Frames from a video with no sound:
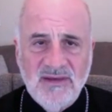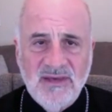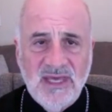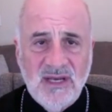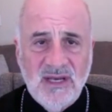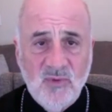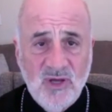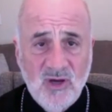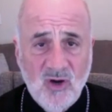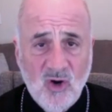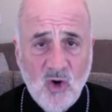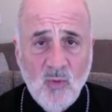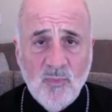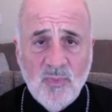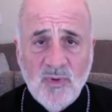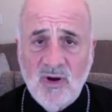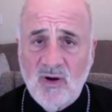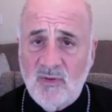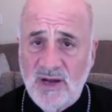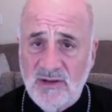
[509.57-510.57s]
And we hope
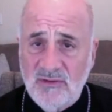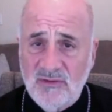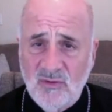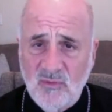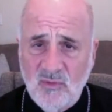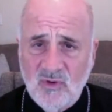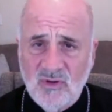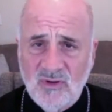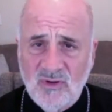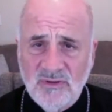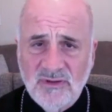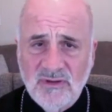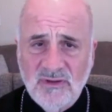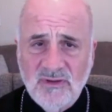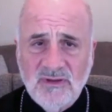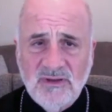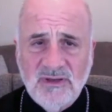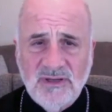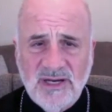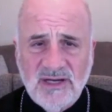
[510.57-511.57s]
around the world,
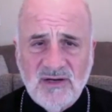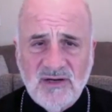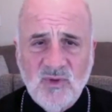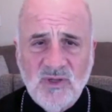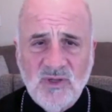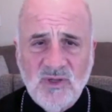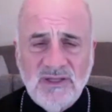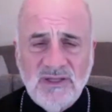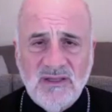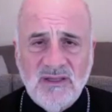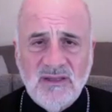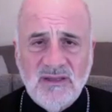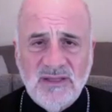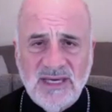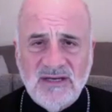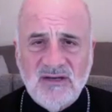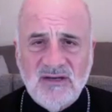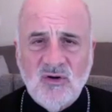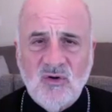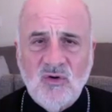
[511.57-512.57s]
God willing,
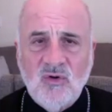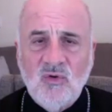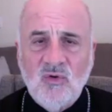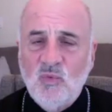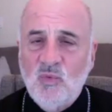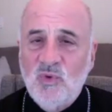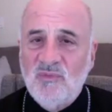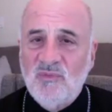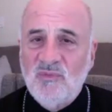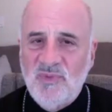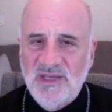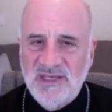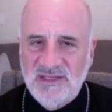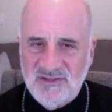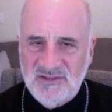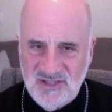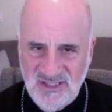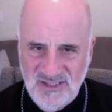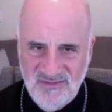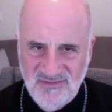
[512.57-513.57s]
that goal will be
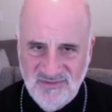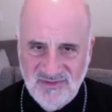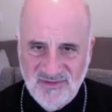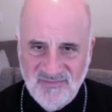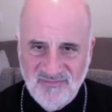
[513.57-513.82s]
achieved.